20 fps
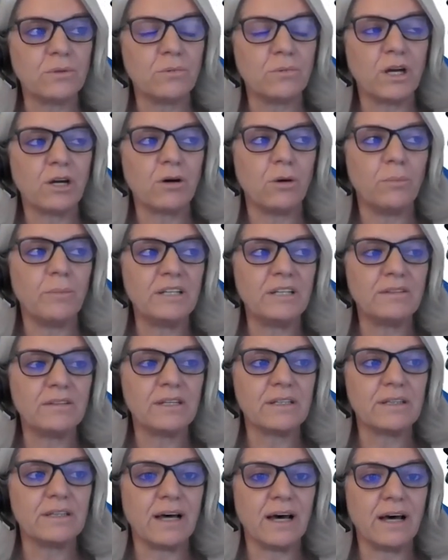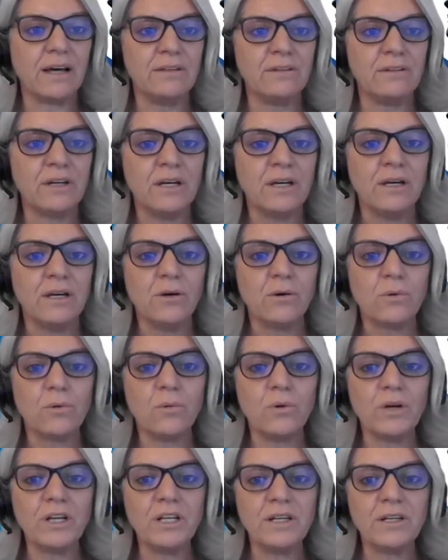We commented that
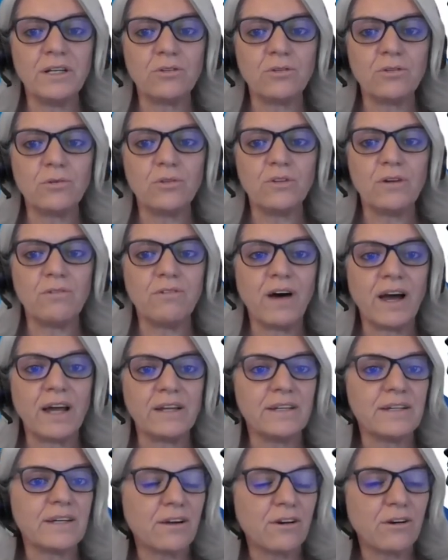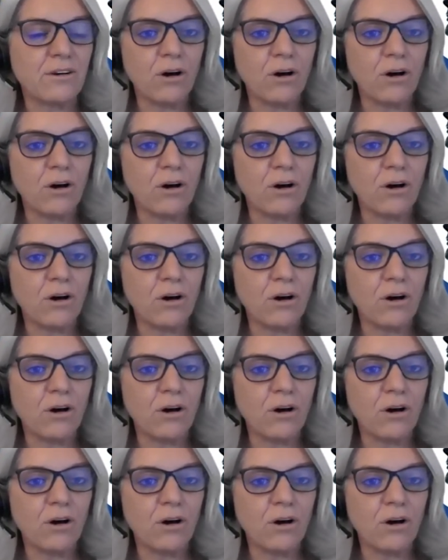we need to define a